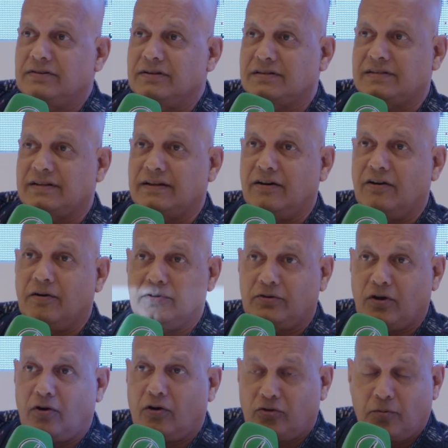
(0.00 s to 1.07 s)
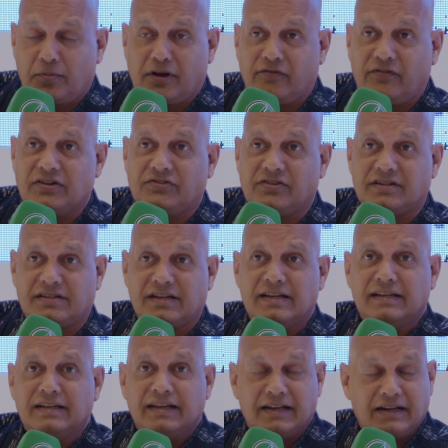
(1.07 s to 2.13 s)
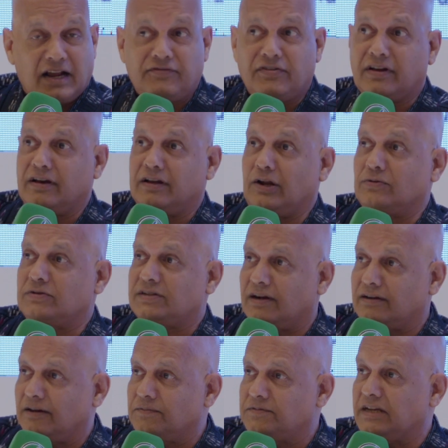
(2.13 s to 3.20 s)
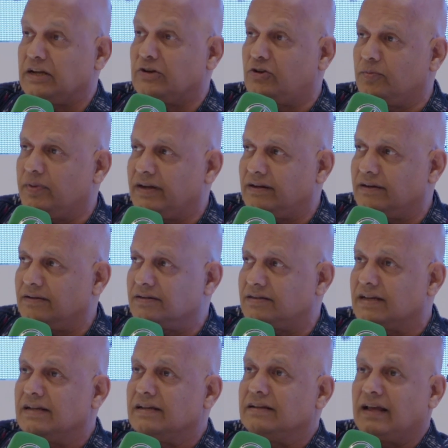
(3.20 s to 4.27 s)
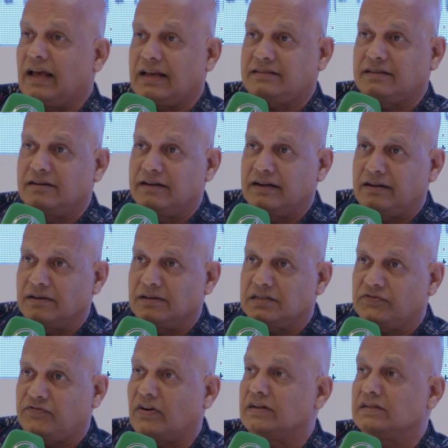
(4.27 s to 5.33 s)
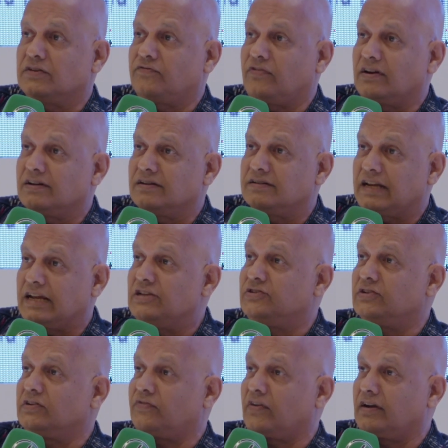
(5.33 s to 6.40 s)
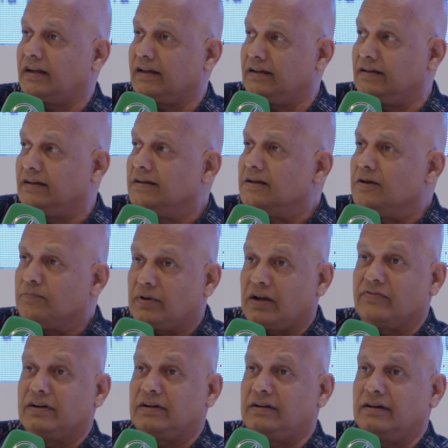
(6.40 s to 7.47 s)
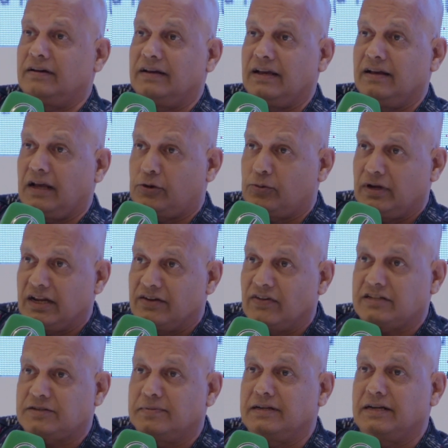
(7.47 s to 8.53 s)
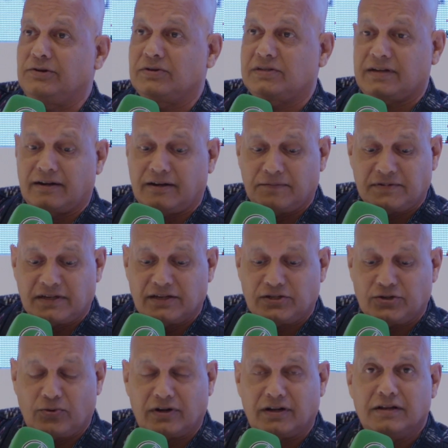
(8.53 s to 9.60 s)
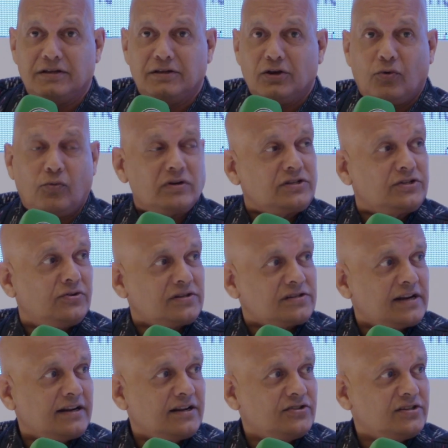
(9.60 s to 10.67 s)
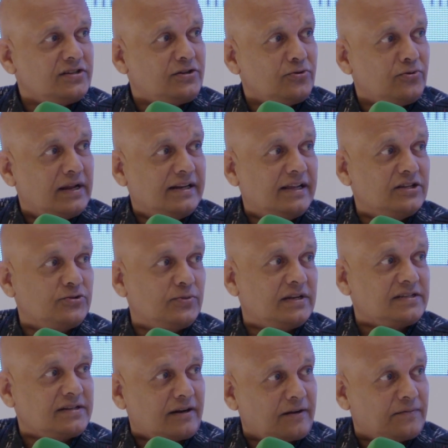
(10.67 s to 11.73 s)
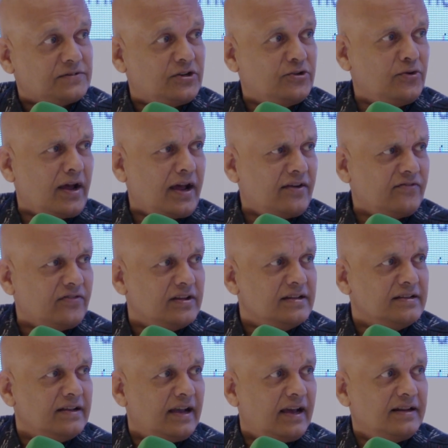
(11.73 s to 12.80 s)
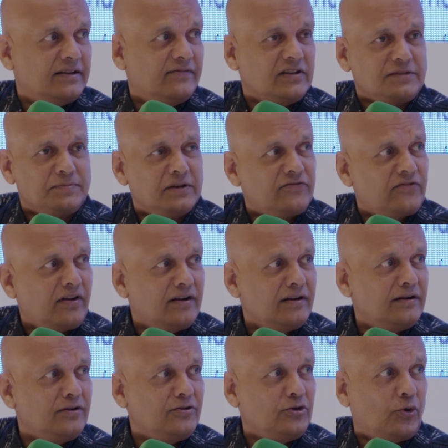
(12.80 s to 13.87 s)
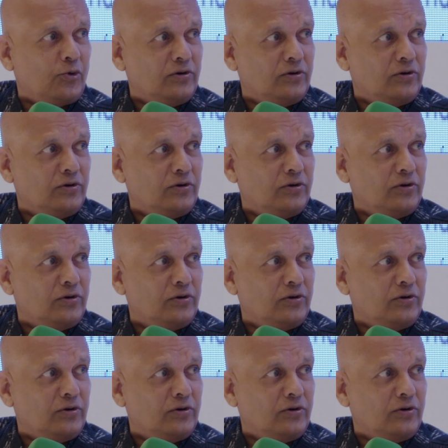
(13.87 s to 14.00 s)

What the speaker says: talked about startups, and that's a big topic of interest in Africa now. Startups, incubators, accelerators, funds of funds, angel funding, private equity investment into startups, and so on. What's your strategy to engage with startups? Do you have